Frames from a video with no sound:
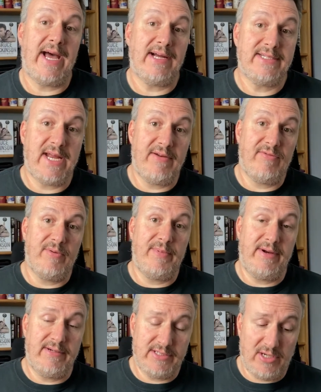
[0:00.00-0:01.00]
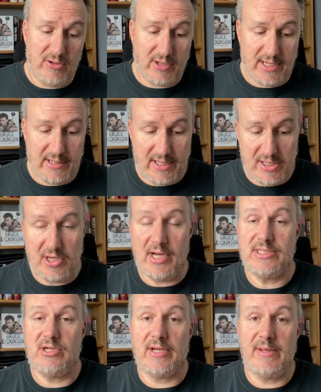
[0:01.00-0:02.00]
of 10 for appearance, looking
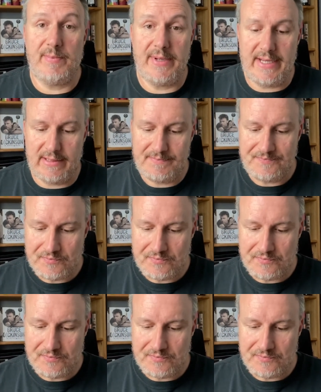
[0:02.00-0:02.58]
nice looking beer.